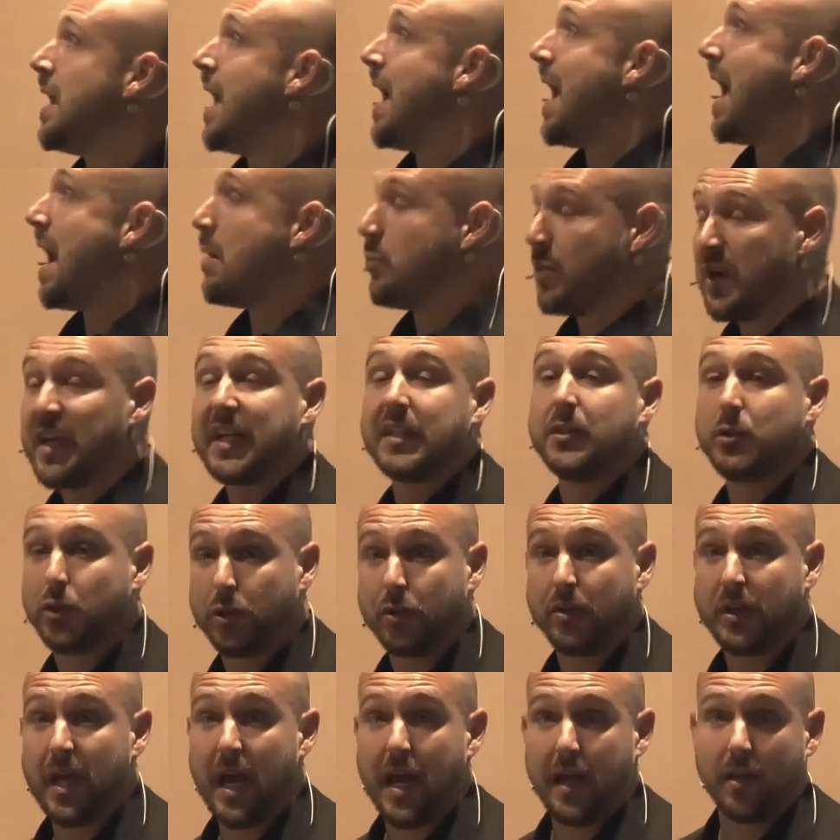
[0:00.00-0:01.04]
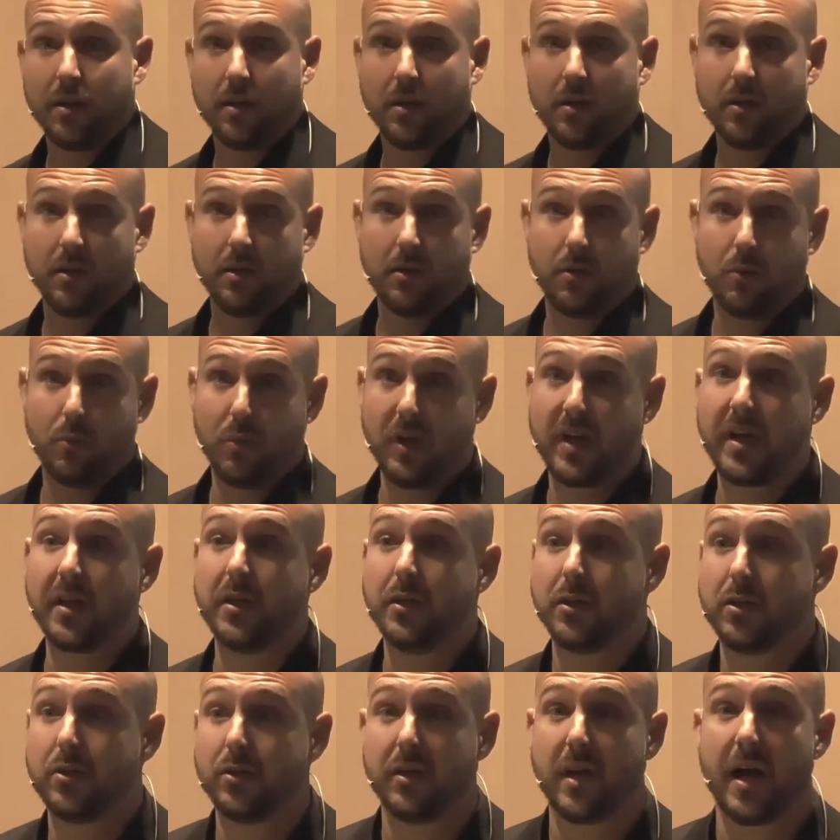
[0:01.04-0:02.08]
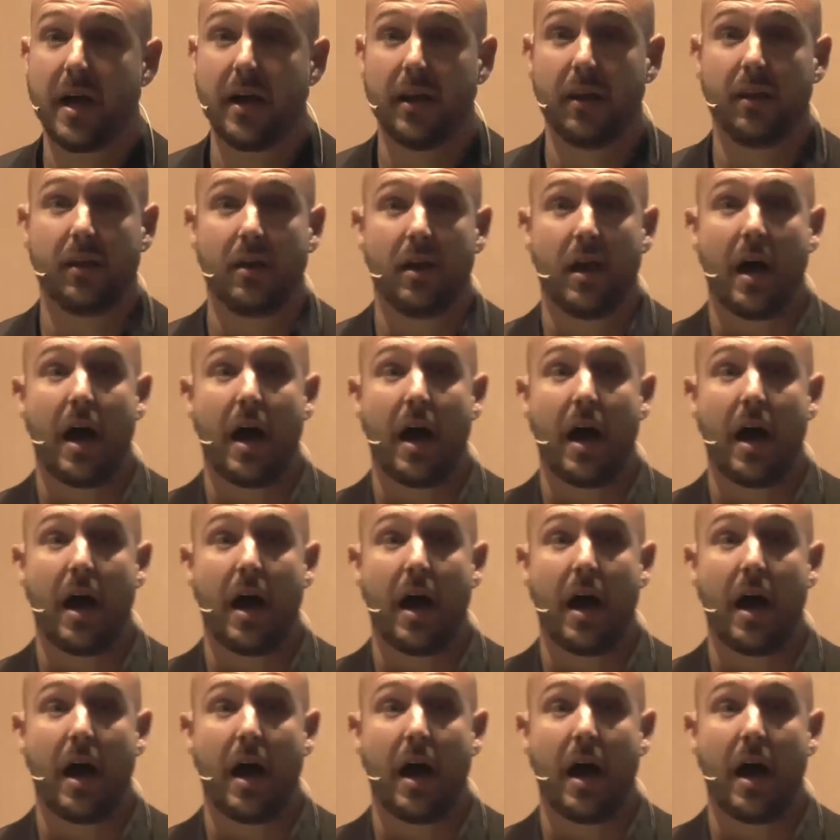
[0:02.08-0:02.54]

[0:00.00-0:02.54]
And we can do that. We can do that